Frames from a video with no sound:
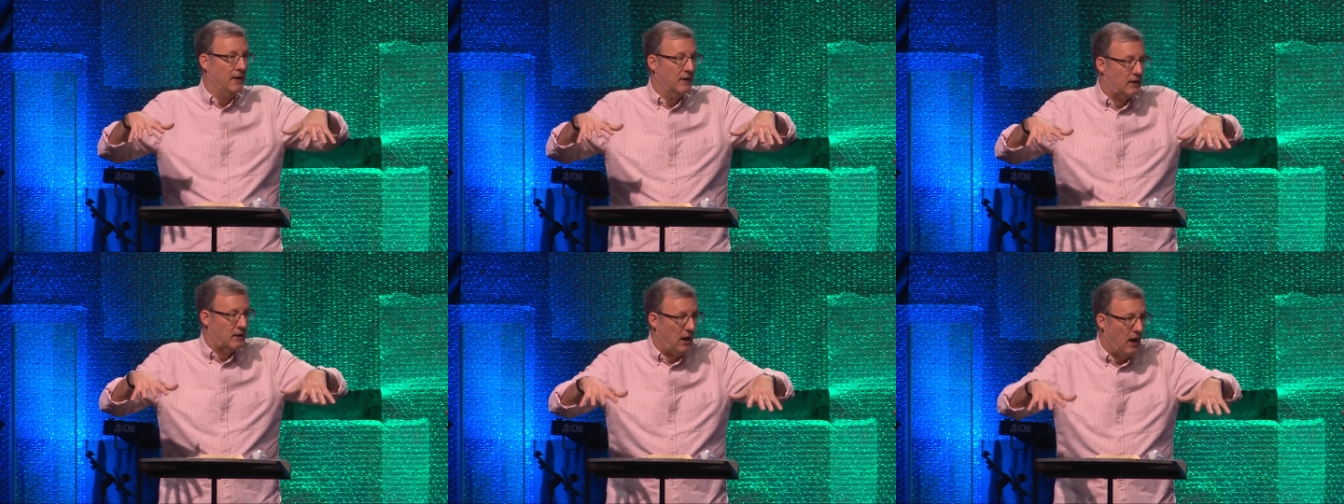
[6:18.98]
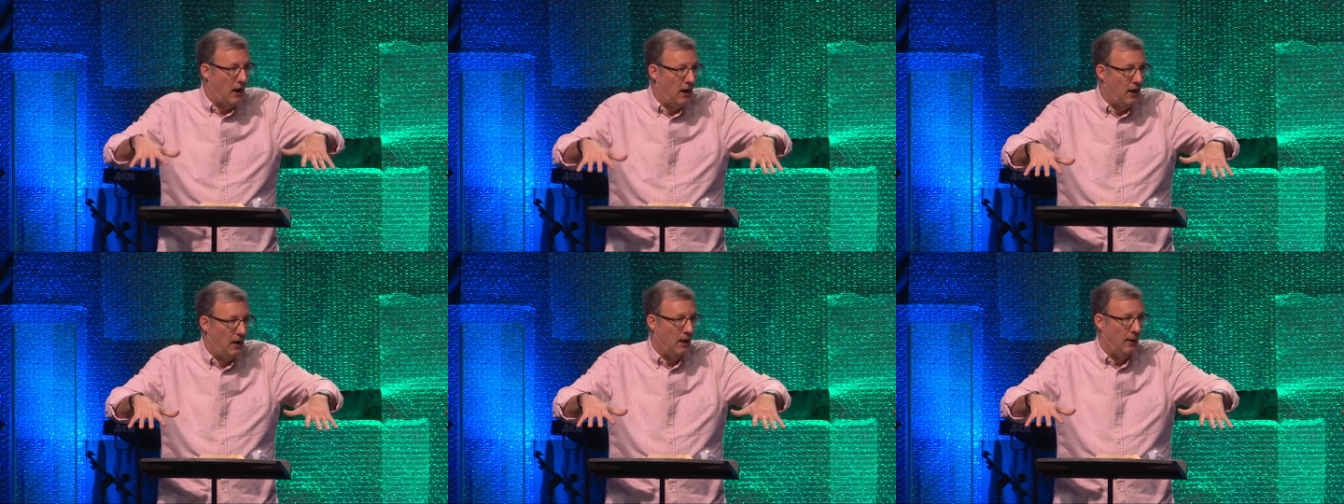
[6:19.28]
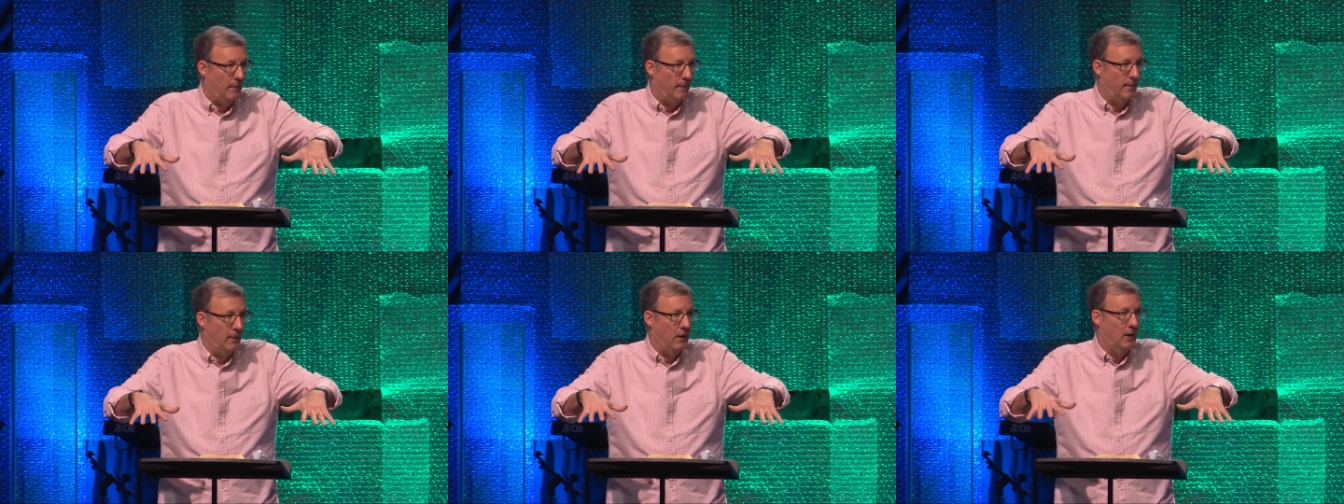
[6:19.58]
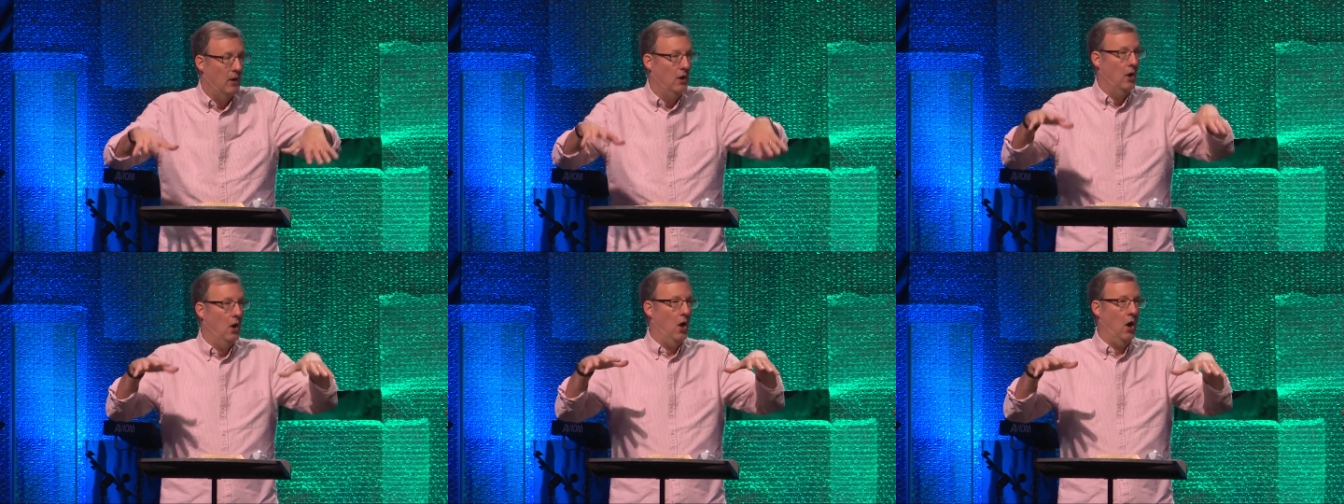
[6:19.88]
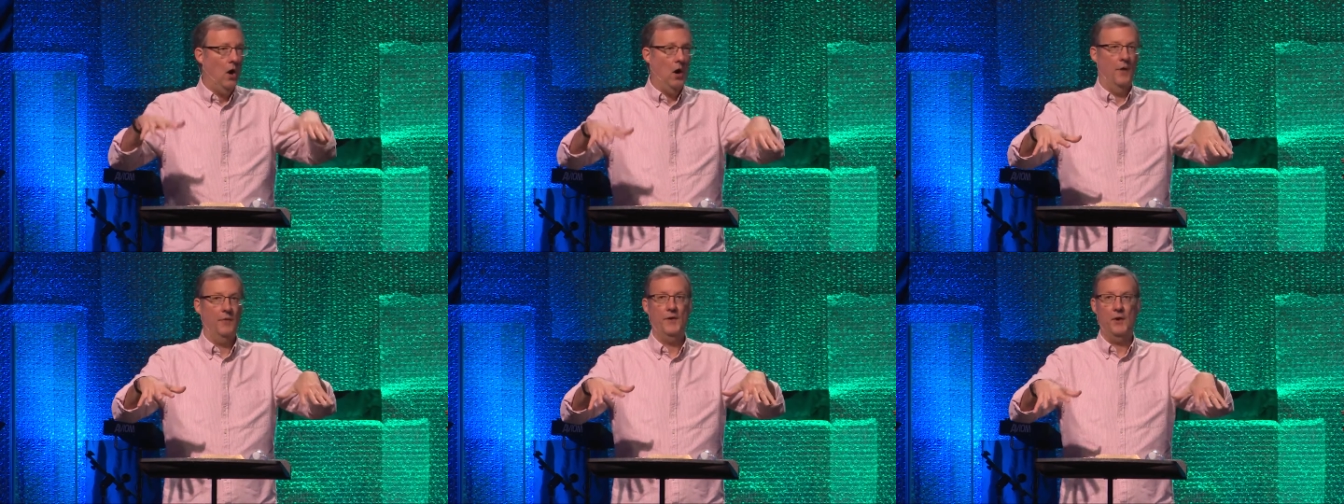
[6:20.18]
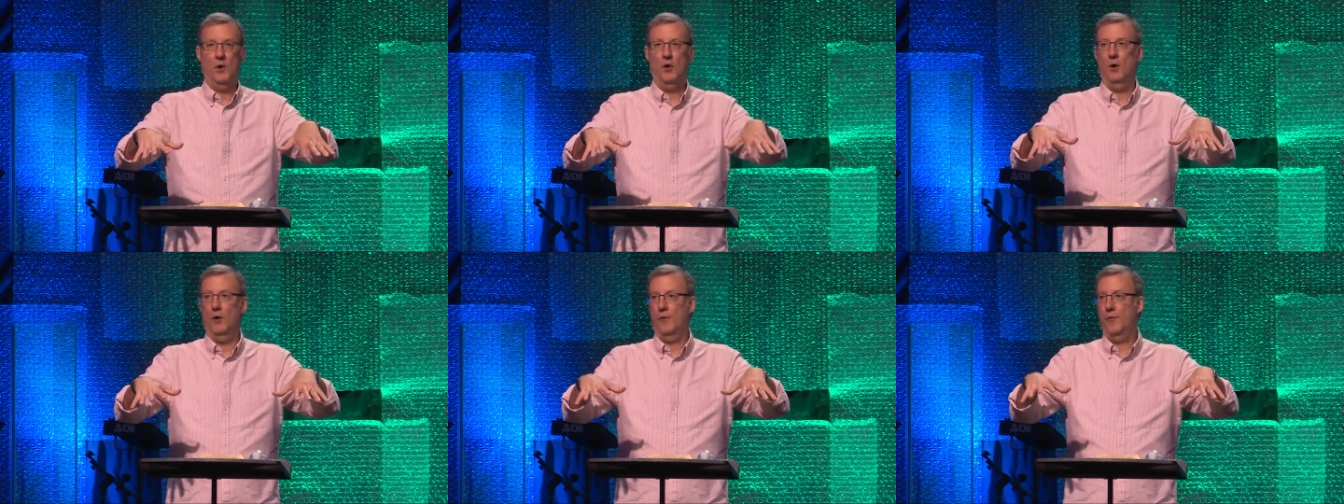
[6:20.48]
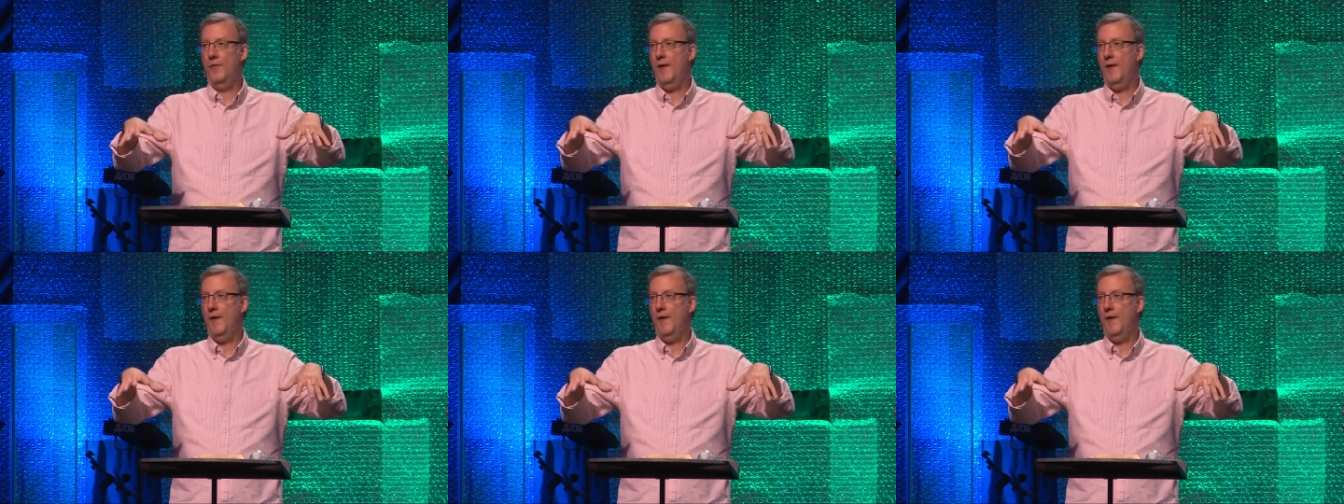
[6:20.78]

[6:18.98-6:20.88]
come on the earth.